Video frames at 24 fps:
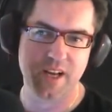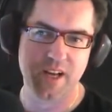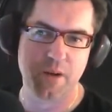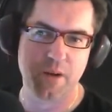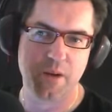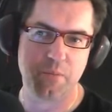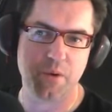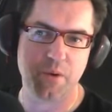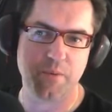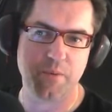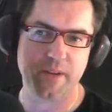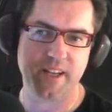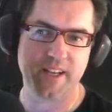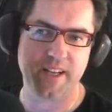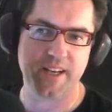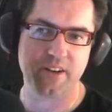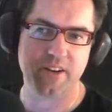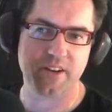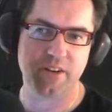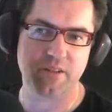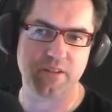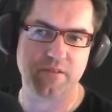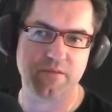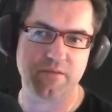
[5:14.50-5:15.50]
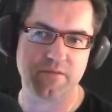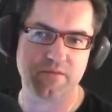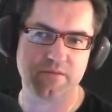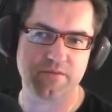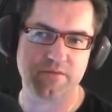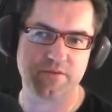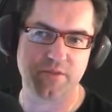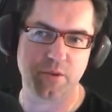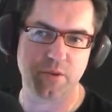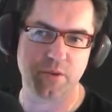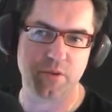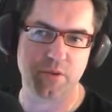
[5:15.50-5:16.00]
Probably only got
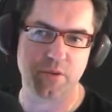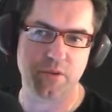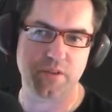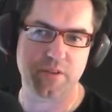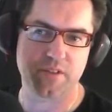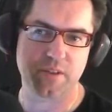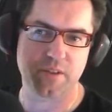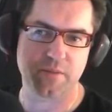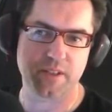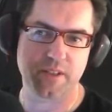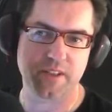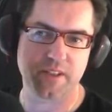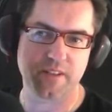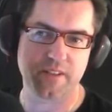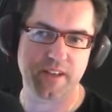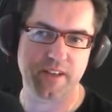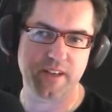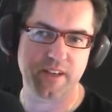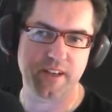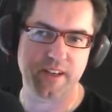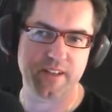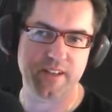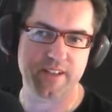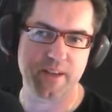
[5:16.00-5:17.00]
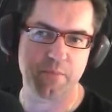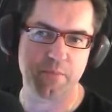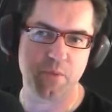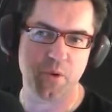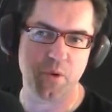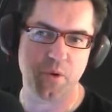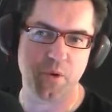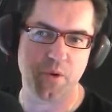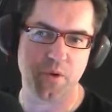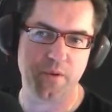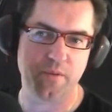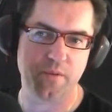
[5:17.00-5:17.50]
4 or something. I don't know. He said
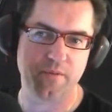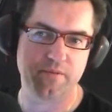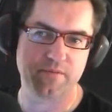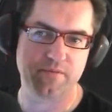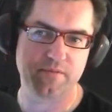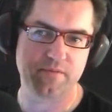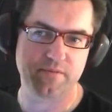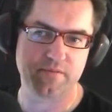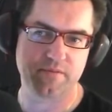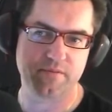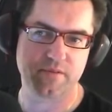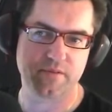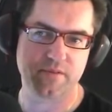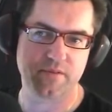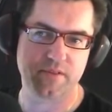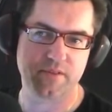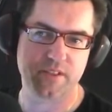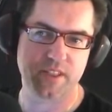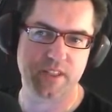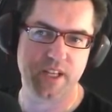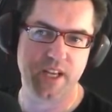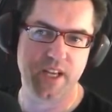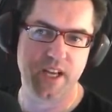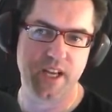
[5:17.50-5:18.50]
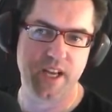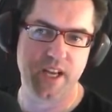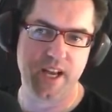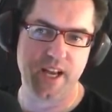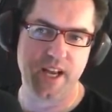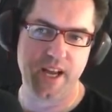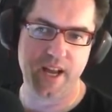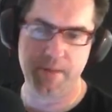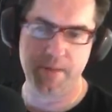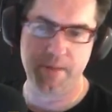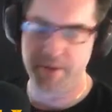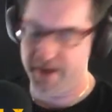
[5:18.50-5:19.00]
more.
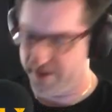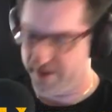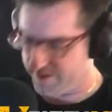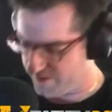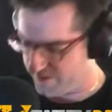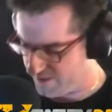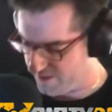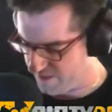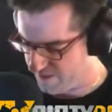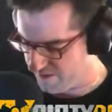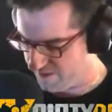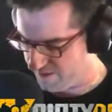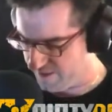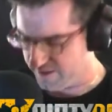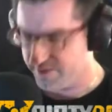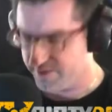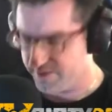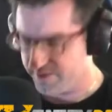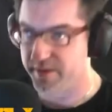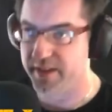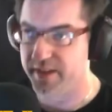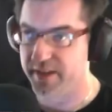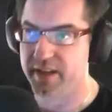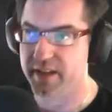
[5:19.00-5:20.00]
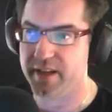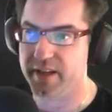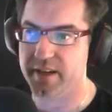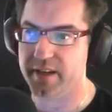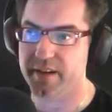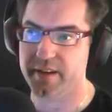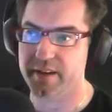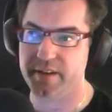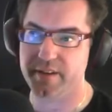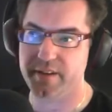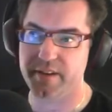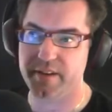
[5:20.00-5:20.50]
Ammo. So let's
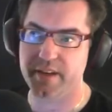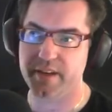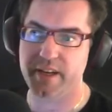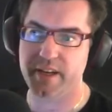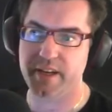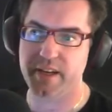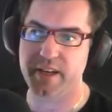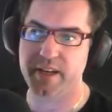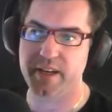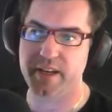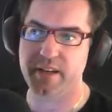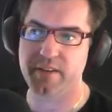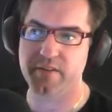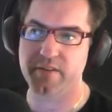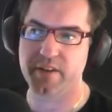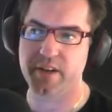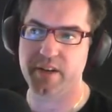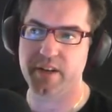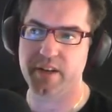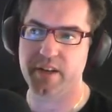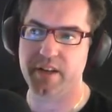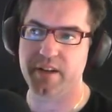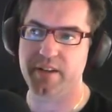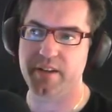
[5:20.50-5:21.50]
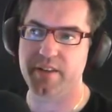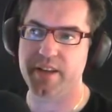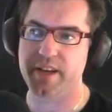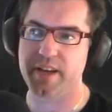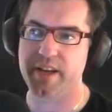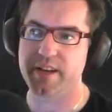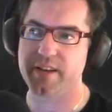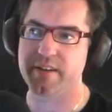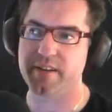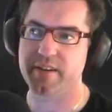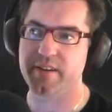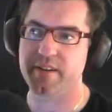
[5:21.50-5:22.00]
reload and reload
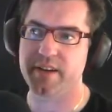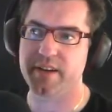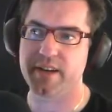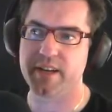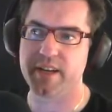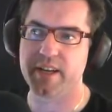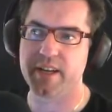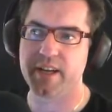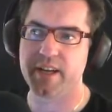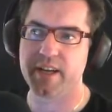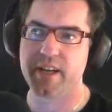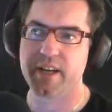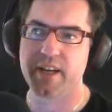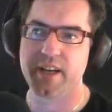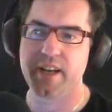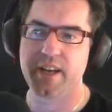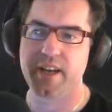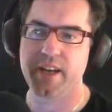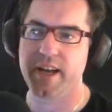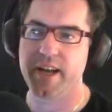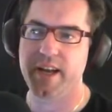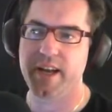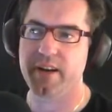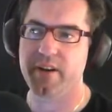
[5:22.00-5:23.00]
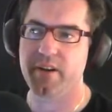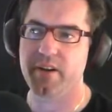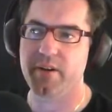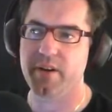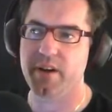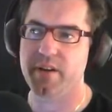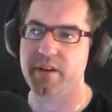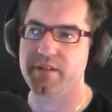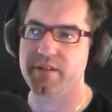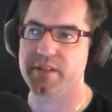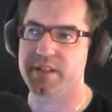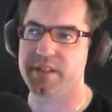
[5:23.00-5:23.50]
that guy. Now
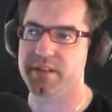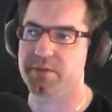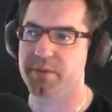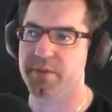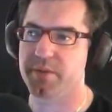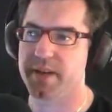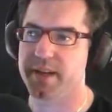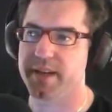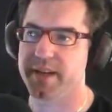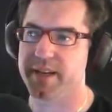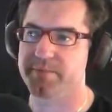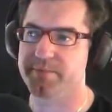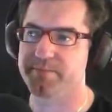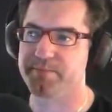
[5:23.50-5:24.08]
over this way.